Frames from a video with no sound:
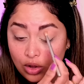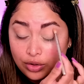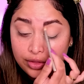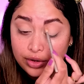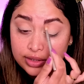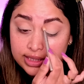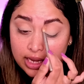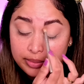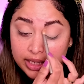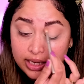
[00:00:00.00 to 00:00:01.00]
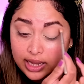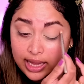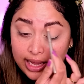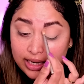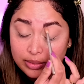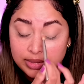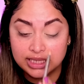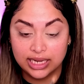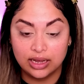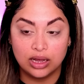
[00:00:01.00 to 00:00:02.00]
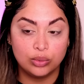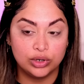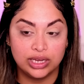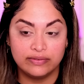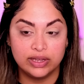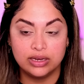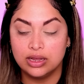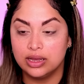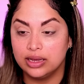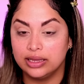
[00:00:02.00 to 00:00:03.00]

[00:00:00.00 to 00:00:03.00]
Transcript: Although Samia and Madiha were given